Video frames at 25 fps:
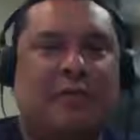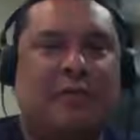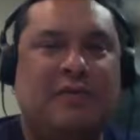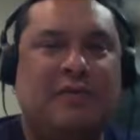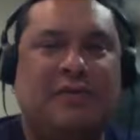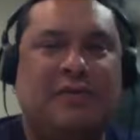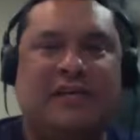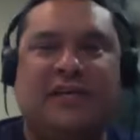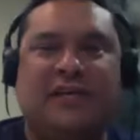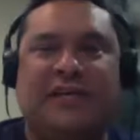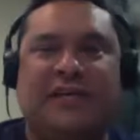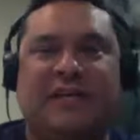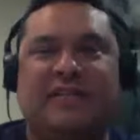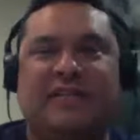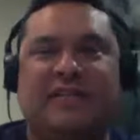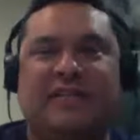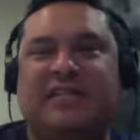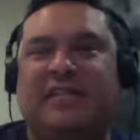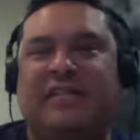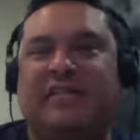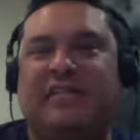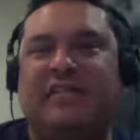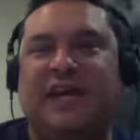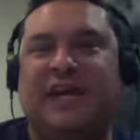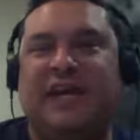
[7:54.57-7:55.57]
like a
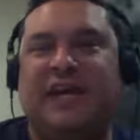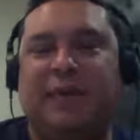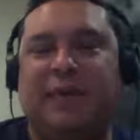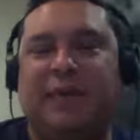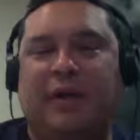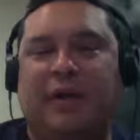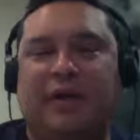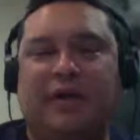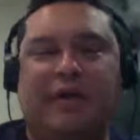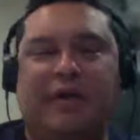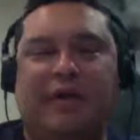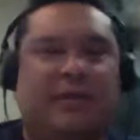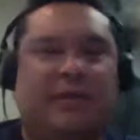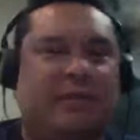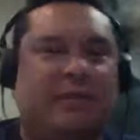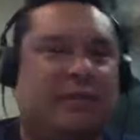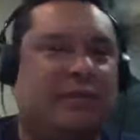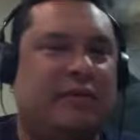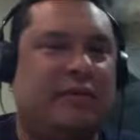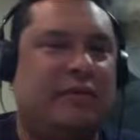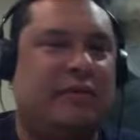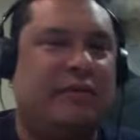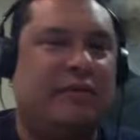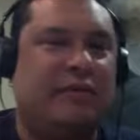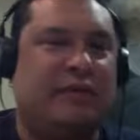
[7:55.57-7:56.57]
7A ball club,
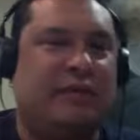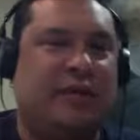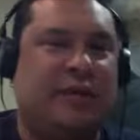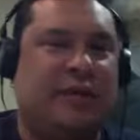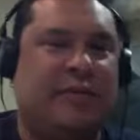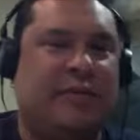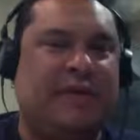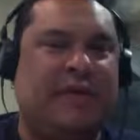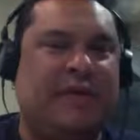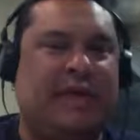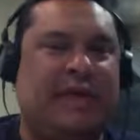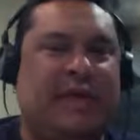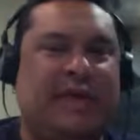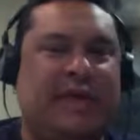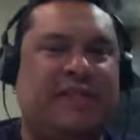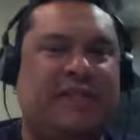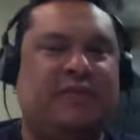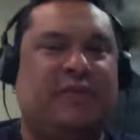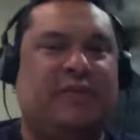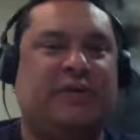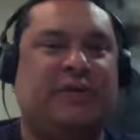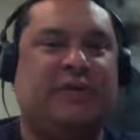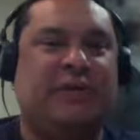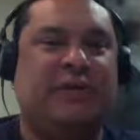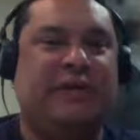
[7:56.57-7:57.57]
or how many A's were in
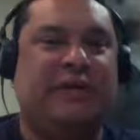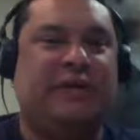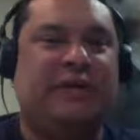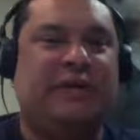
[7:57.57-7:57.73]
that?